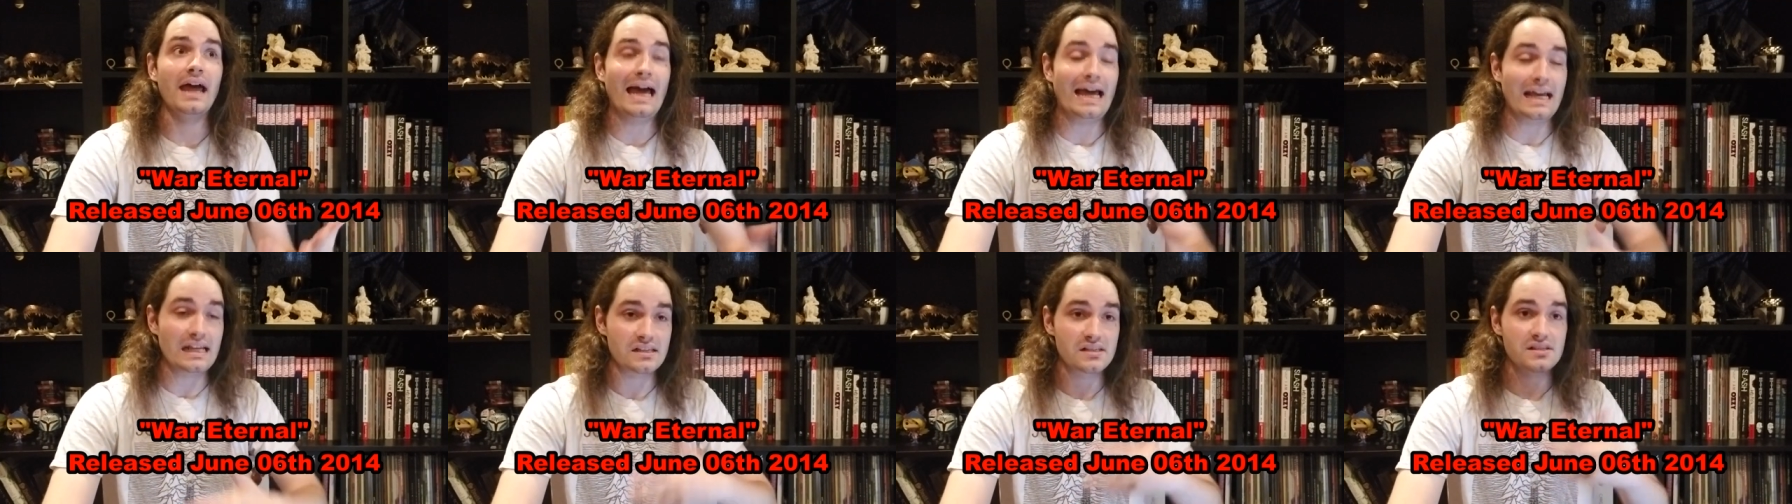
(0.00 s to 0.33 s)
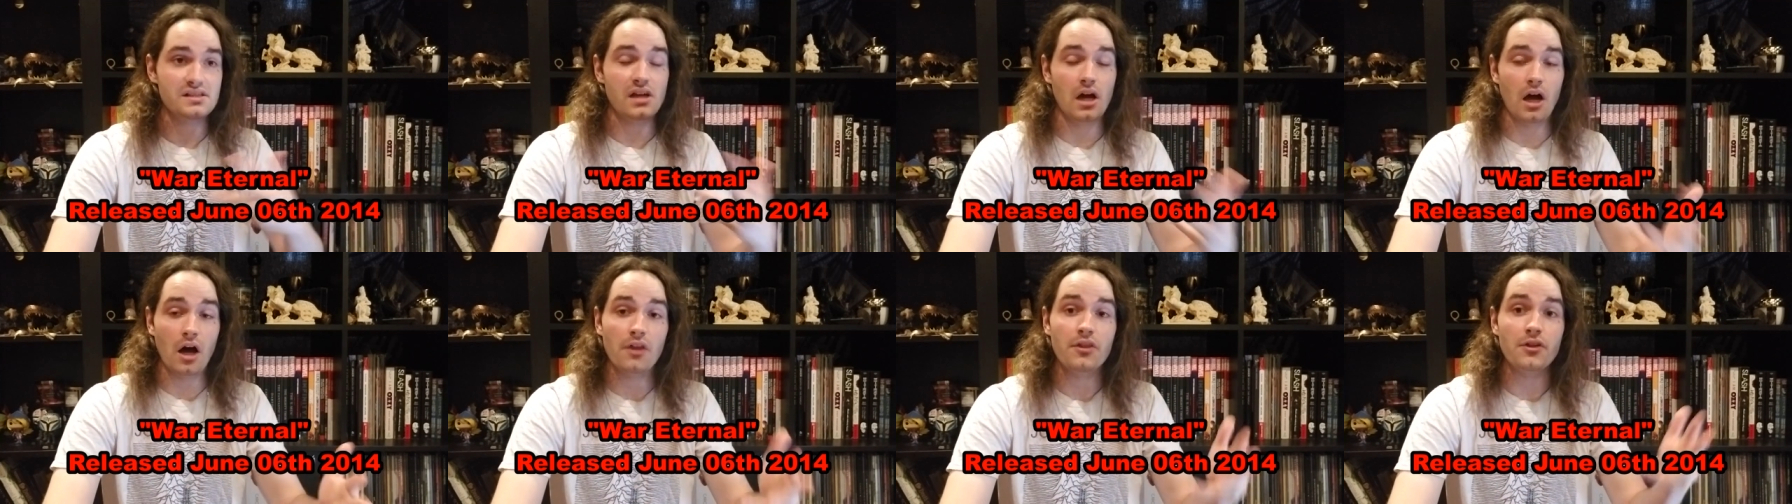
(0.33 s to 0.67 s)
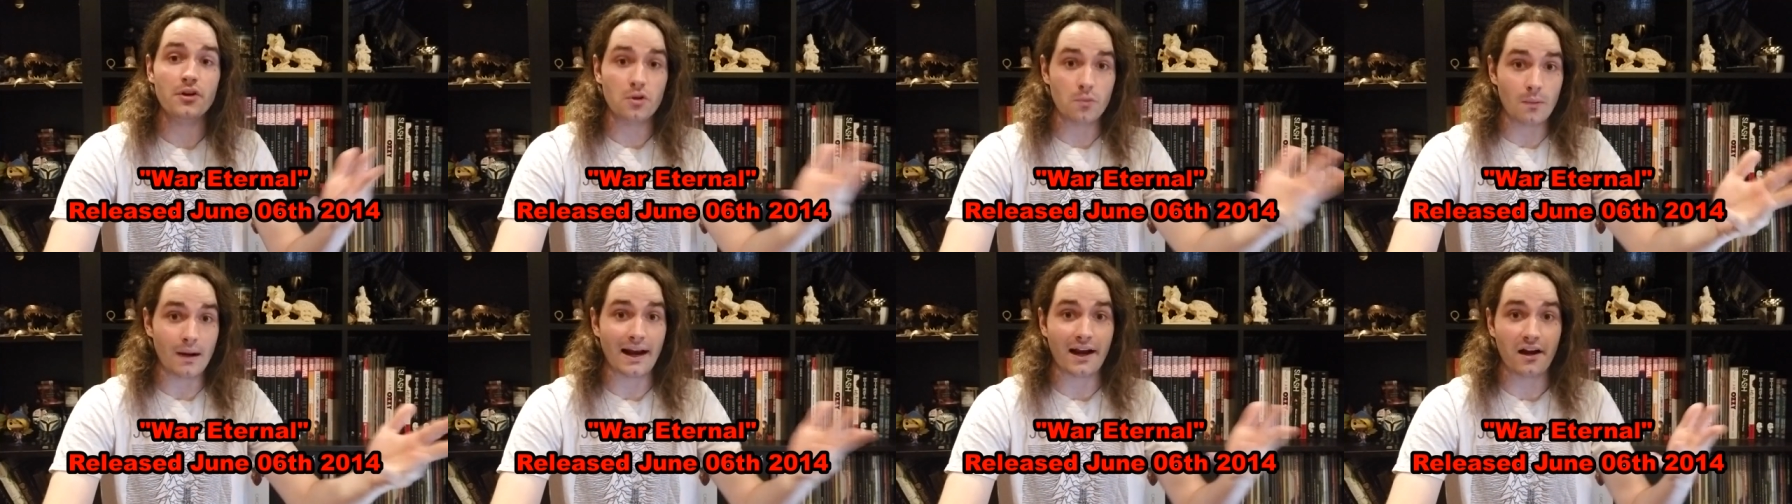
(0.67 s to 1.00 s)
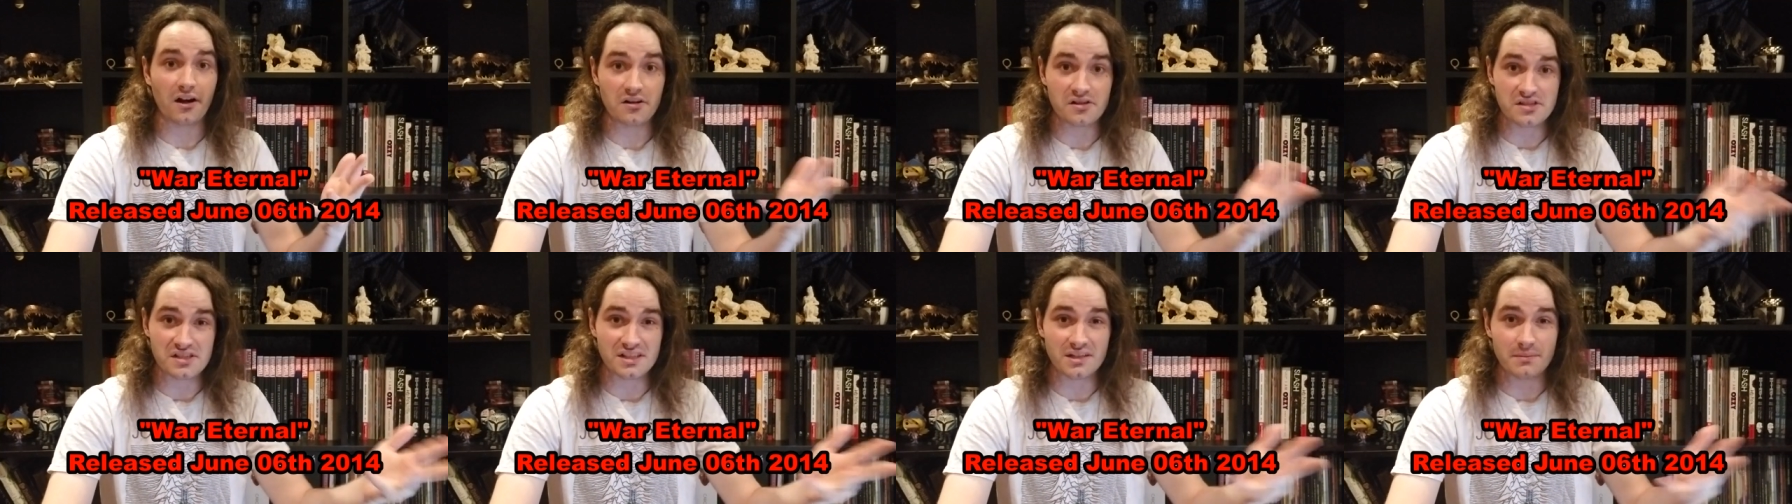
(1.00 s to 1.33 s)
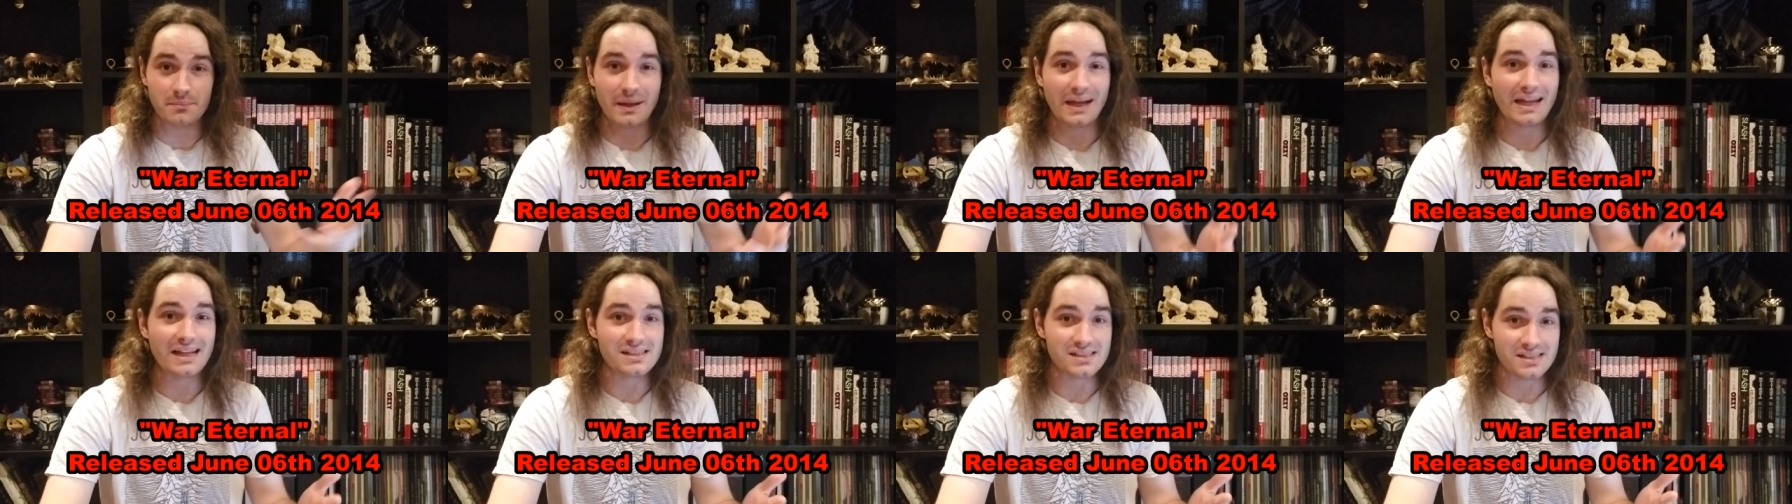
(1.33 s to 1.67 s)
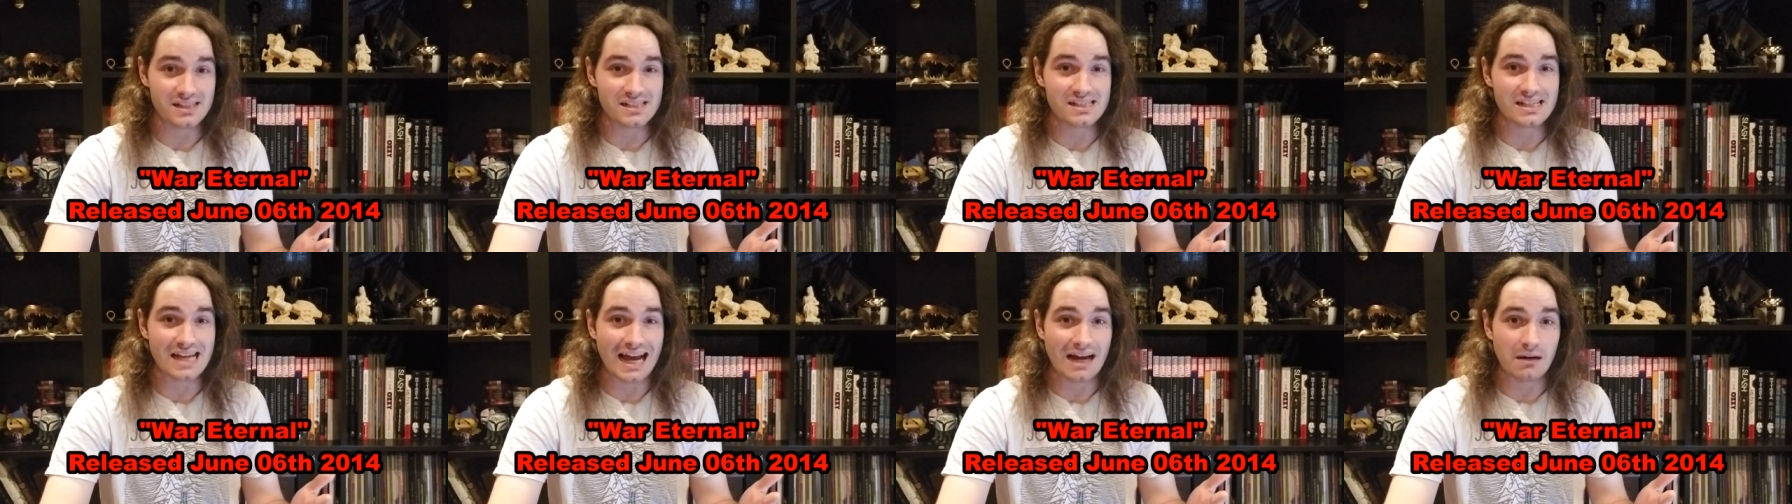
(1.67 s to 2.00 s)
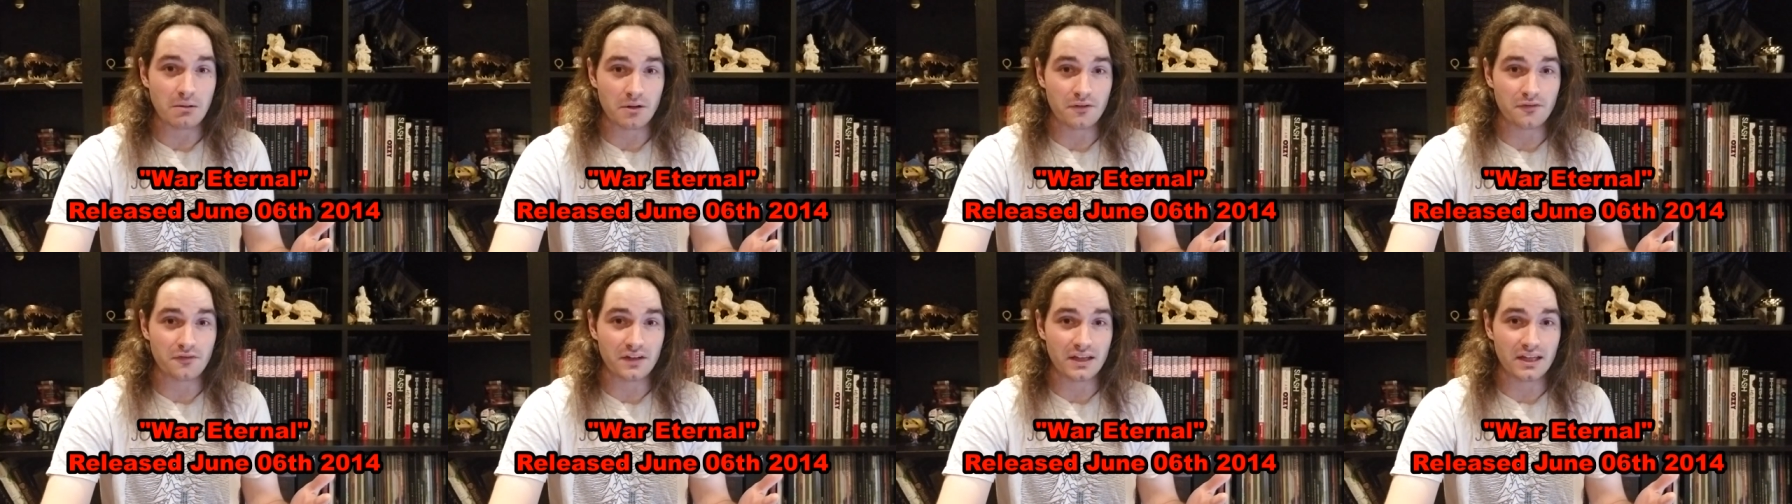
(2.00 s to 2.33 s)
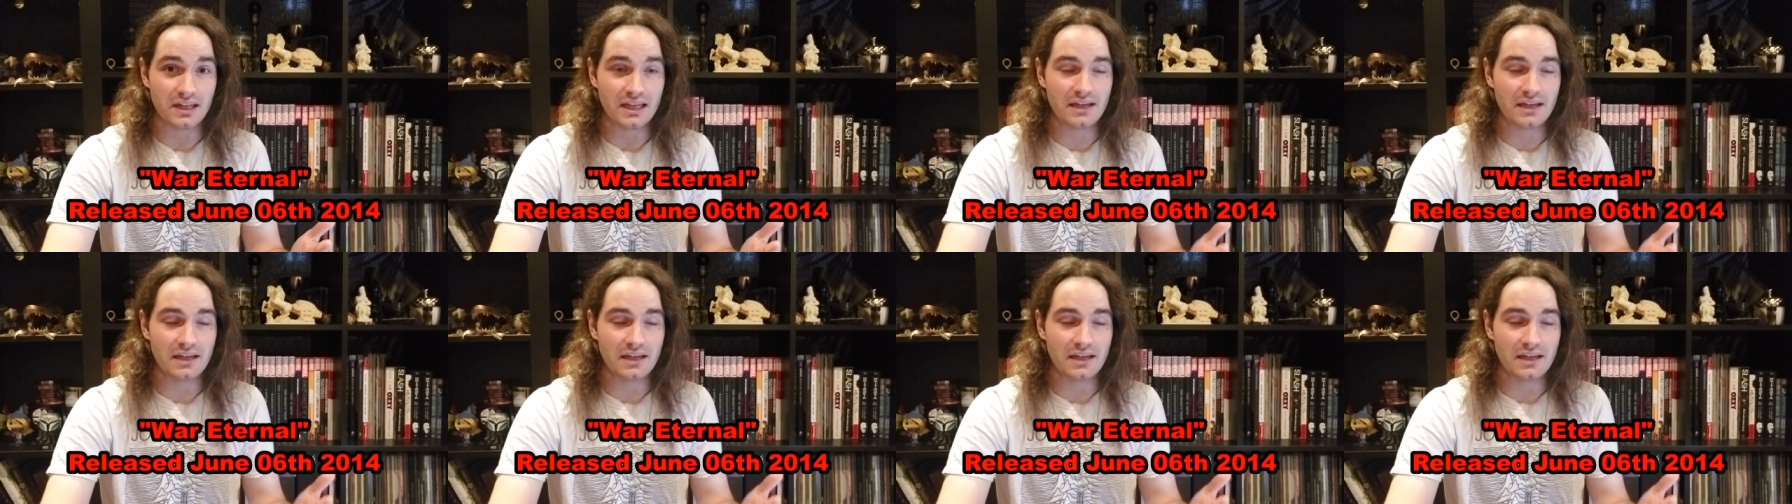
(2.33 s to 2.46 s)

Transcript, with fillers: as other records in the band's discography.